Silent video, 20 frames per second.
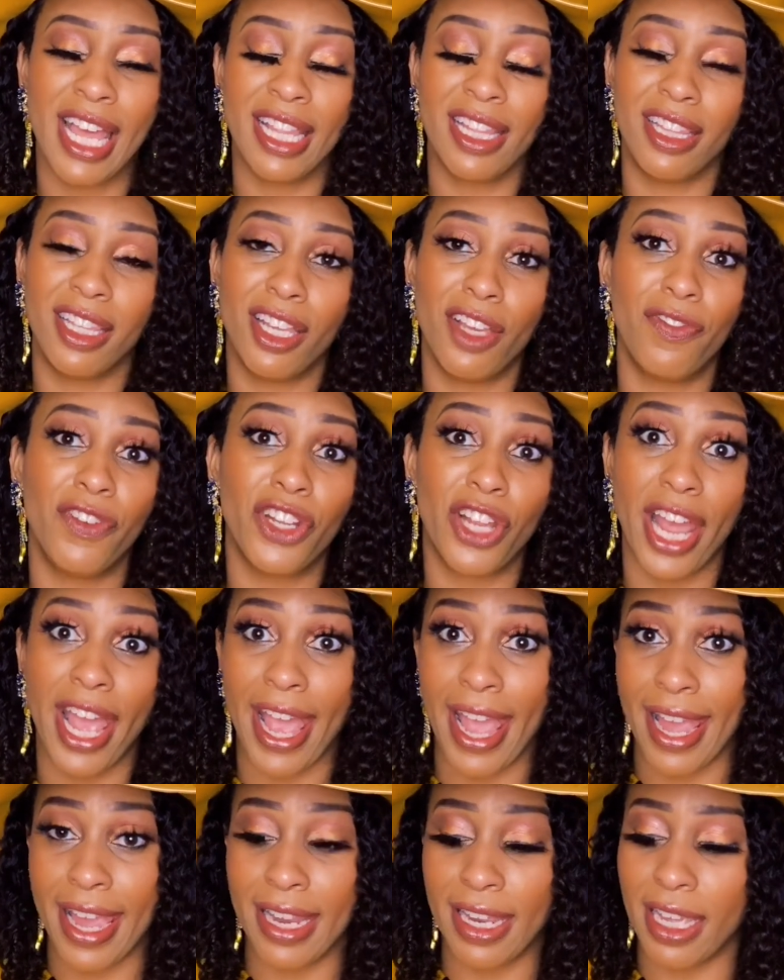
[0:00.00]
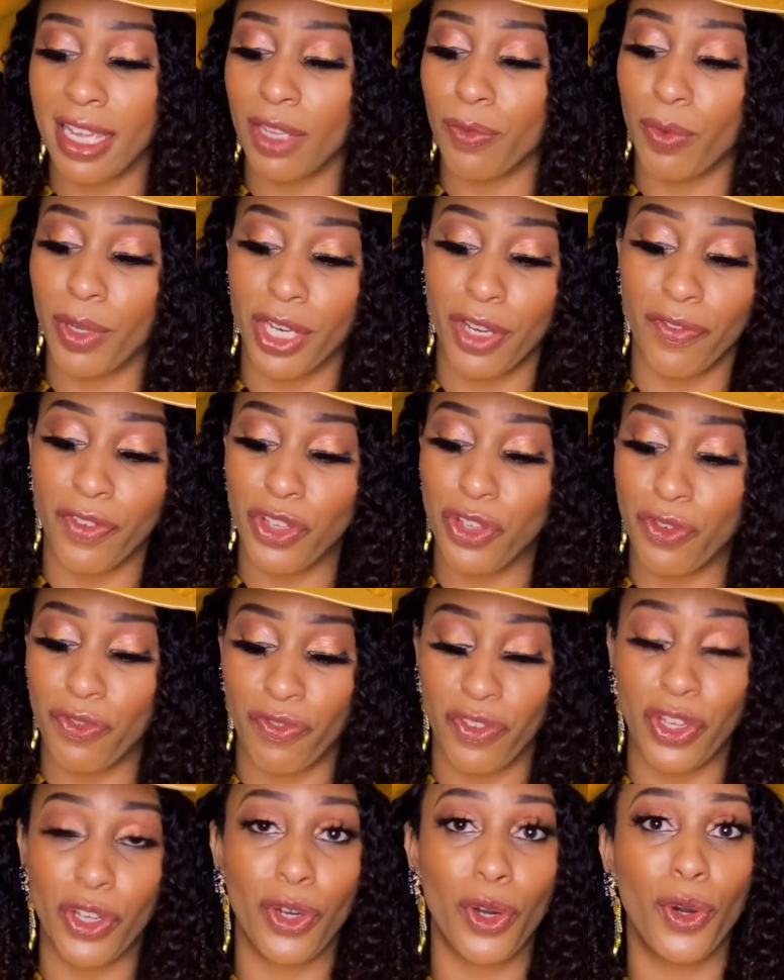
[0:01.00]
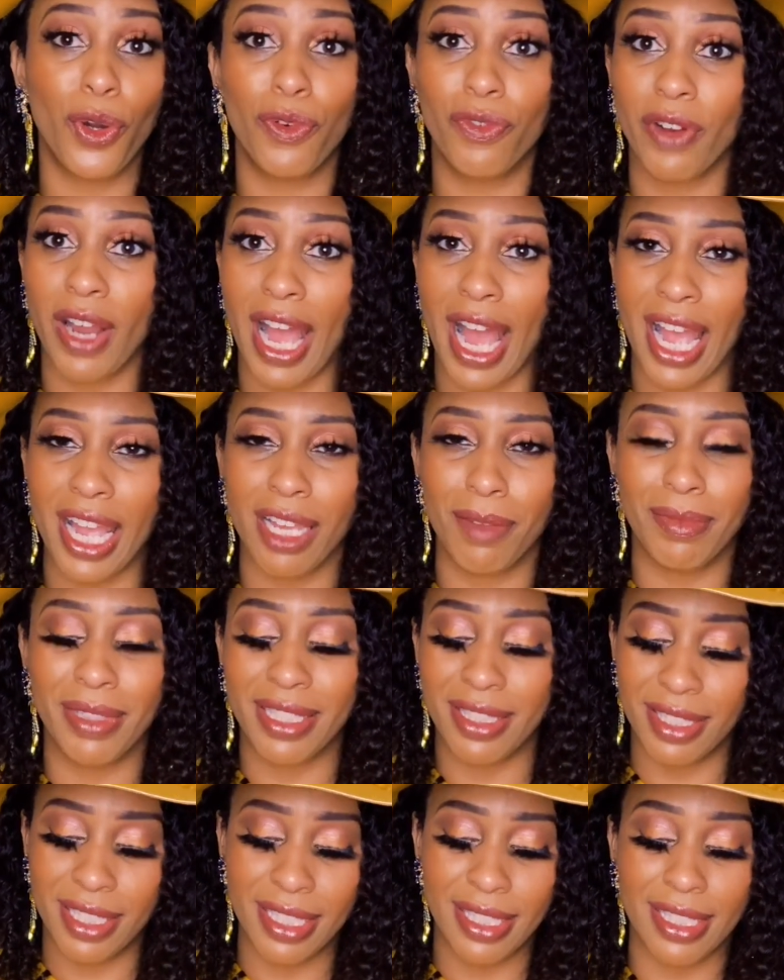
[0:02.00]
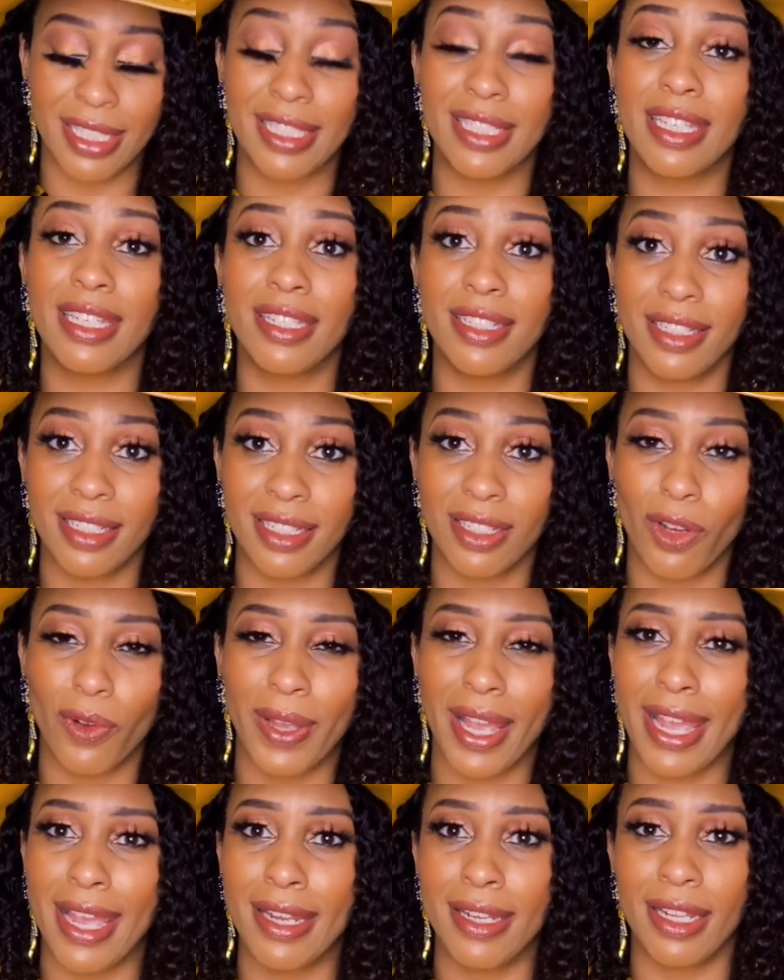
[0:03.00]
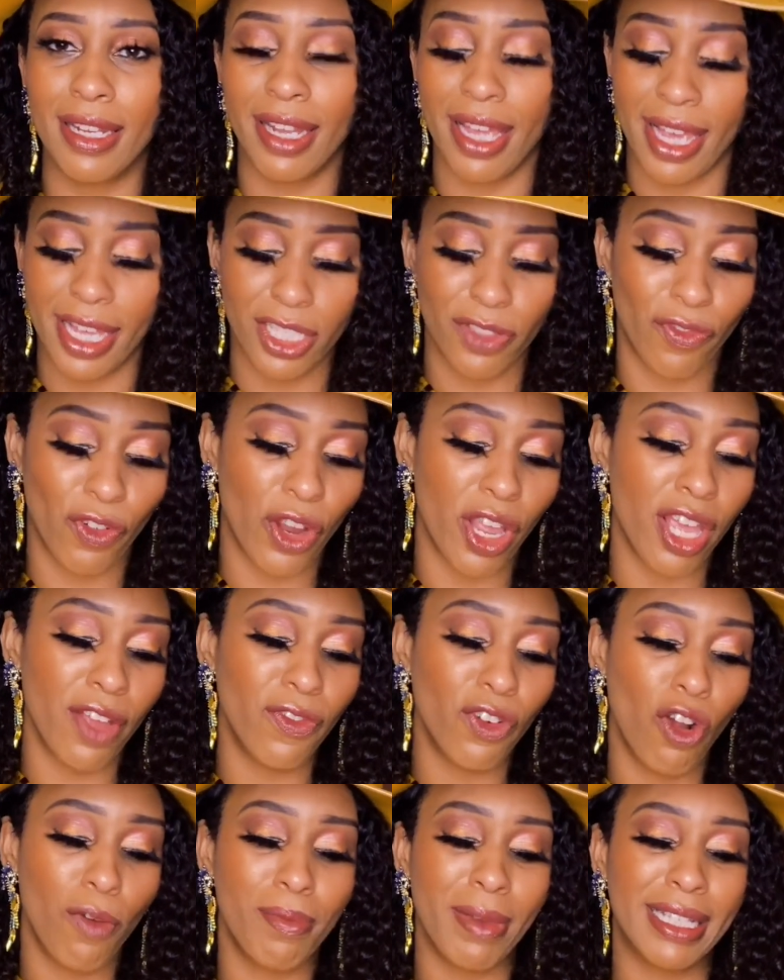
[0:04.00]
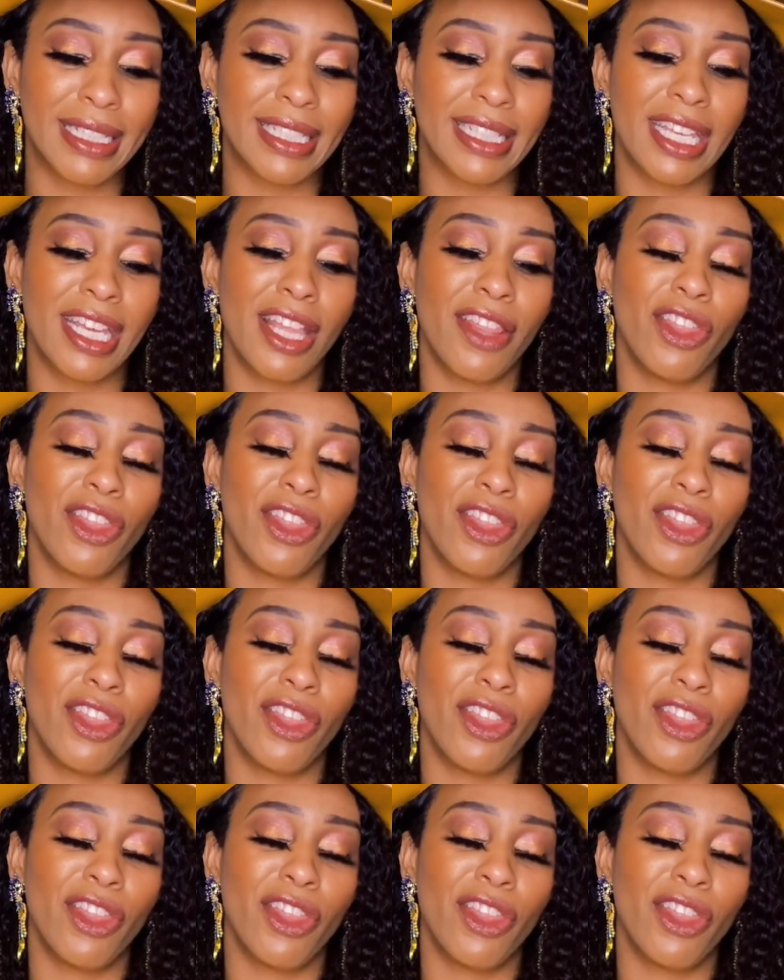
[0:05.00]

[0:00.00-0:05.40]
Love it or hate it, whatever you feel overhyped, this is good, okay? And it lasts forever on my skin.